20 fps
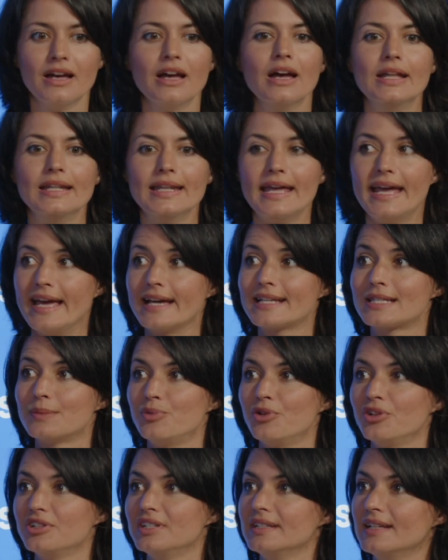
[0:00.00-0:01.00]
an
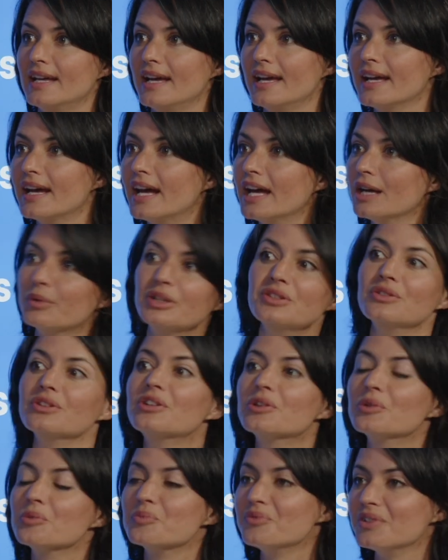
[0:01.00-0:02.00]
expert in AI when you
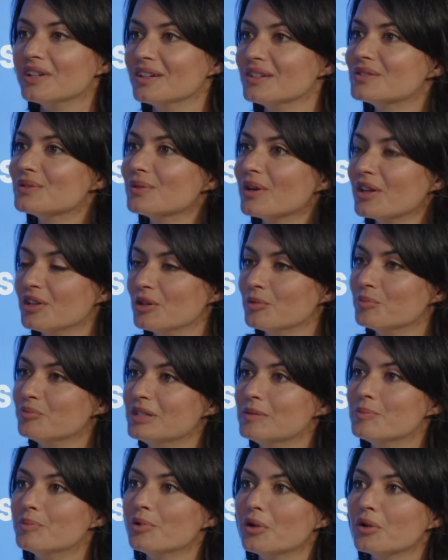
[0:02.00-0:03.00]
compare to other
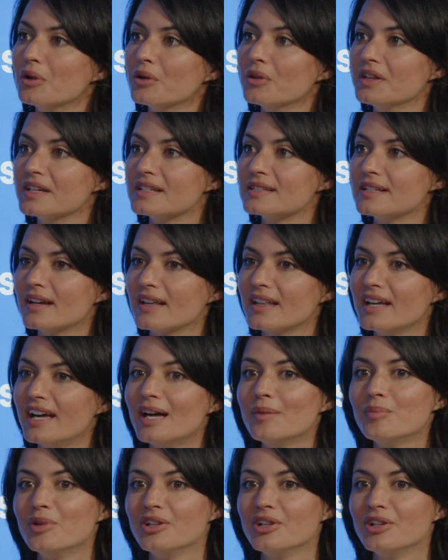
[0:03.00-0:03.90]
people or things like that.